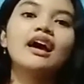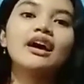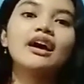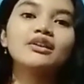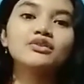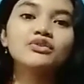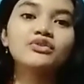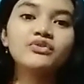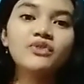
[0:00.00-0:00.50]

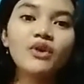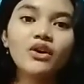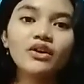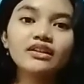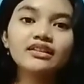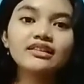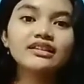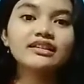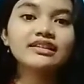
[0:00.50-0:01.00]
And
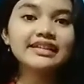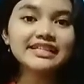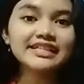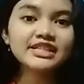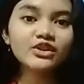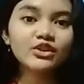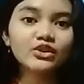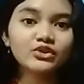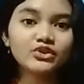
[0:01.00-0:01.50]
for the
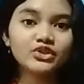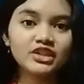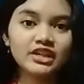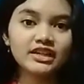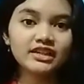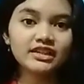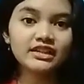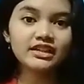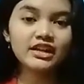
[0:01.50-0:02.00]

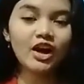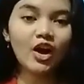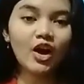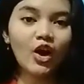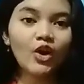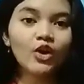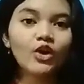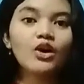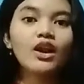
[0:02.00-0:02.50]
resolution
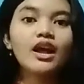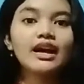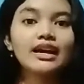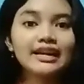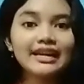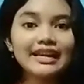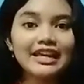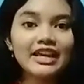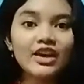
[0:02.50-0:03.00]
or
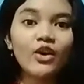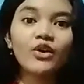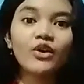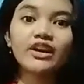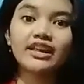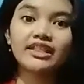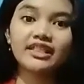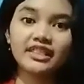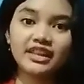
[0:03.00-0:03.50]

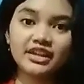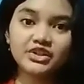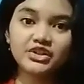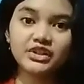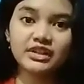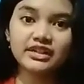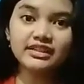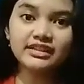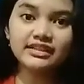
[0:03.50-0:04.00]

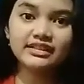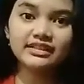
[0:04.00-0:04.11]
reorientation